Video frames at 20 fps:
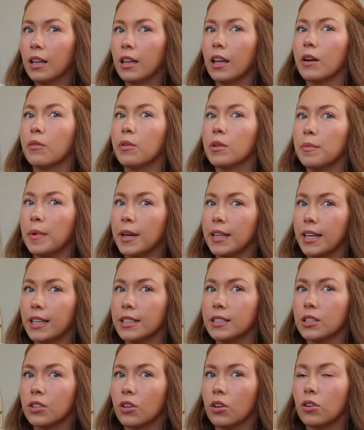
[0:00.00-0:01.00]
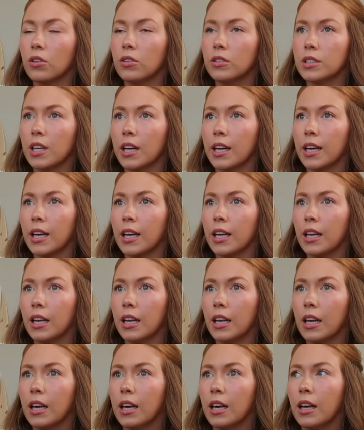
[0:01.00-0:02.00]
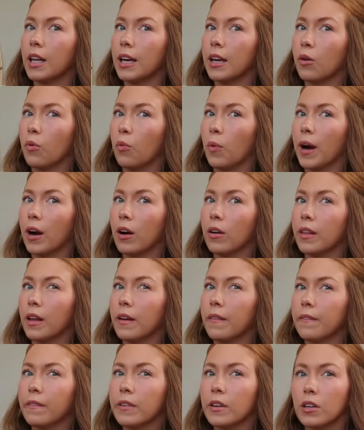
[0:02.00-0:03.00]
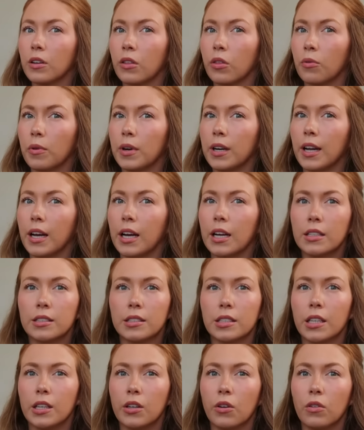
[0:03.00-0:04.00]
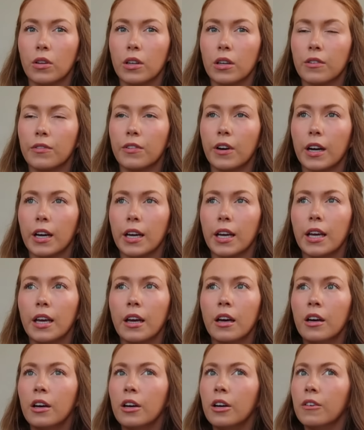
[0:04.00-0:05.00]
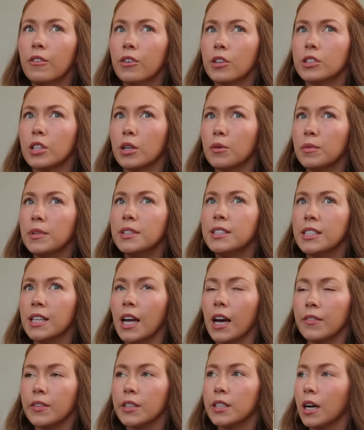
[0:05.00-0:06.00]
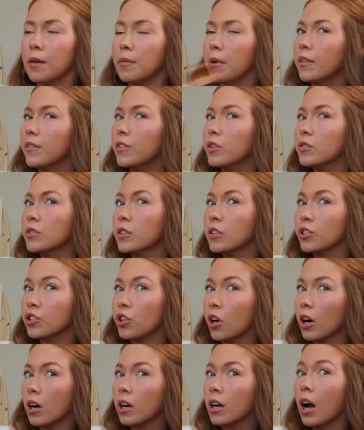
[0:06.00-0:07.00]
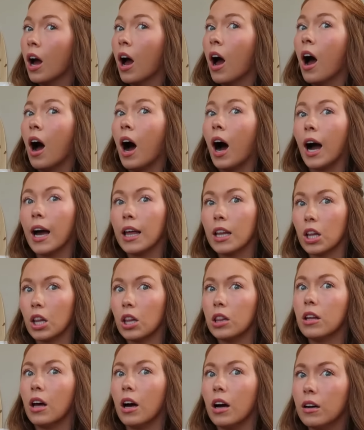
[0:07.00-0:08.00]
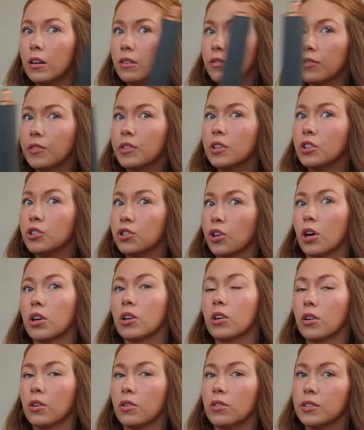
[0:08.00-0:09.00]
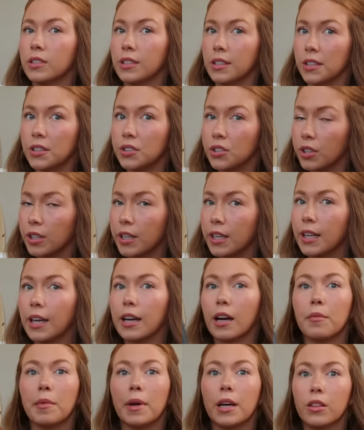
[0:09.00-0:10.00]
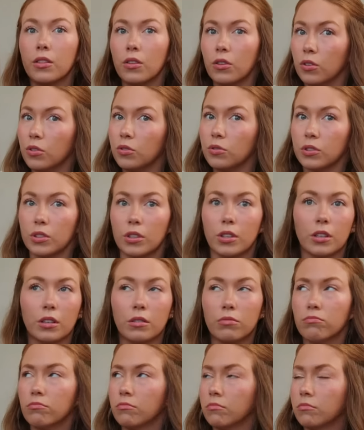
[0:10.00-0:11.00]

Like with my Dyson curls, I can like wear them for 3 days and they don't look funky. For some reason, every time I've used the shark, I love the shark curls initially. Like I'm like, those look